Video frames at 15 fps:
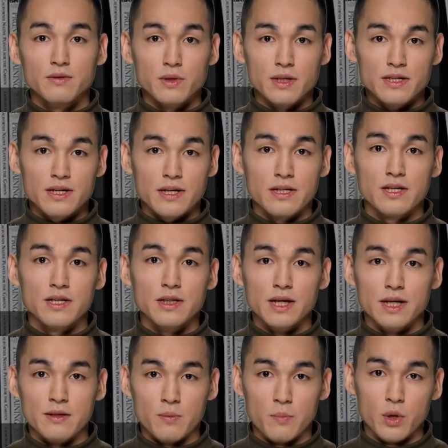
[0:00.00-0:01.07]
For instance,
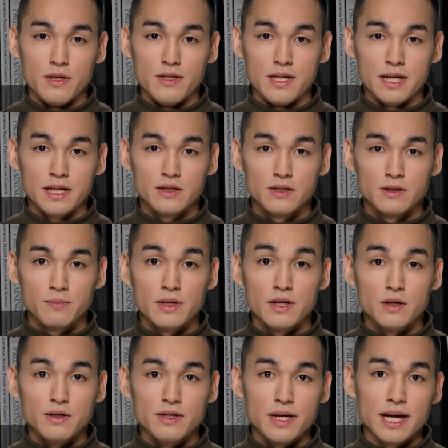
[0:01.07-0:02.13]
if you want to connect your
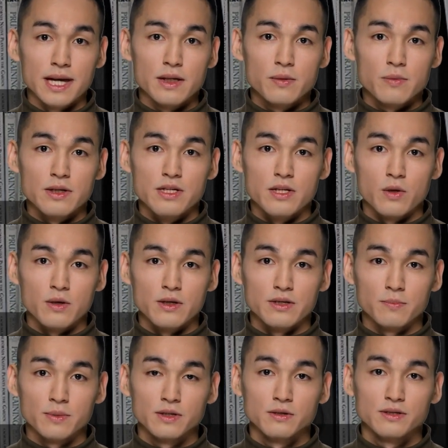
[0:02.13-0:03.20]
speakers to any of the Sonos
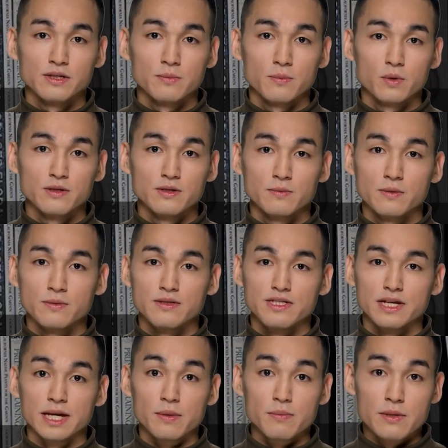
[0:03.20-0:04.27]
speakers in a multi-room
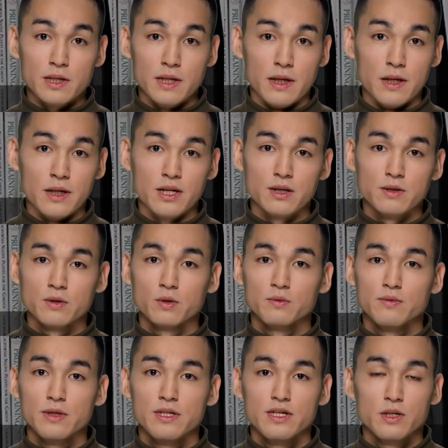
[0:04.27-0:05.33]
setup, you can go
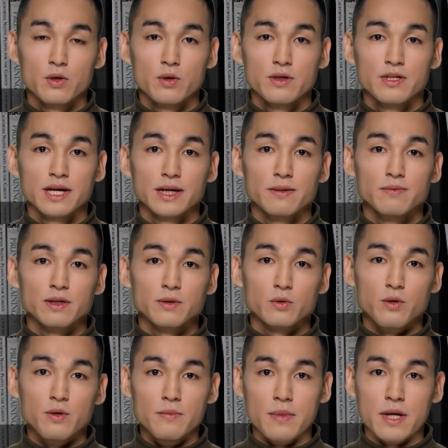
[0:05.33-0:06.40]
for a Sonos Amp that
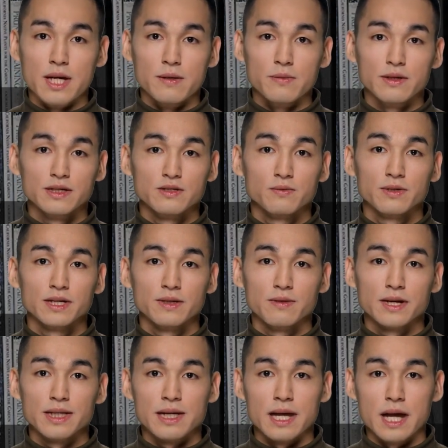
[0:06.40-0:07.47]
will combine these
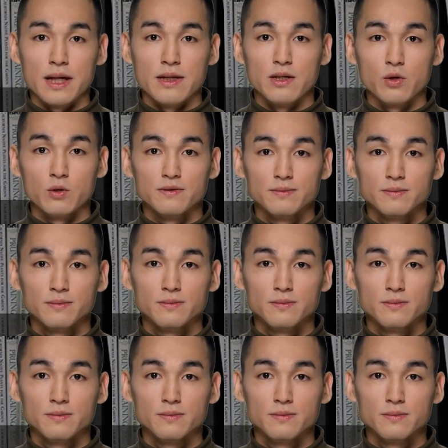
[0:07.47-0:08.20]
without any hassle.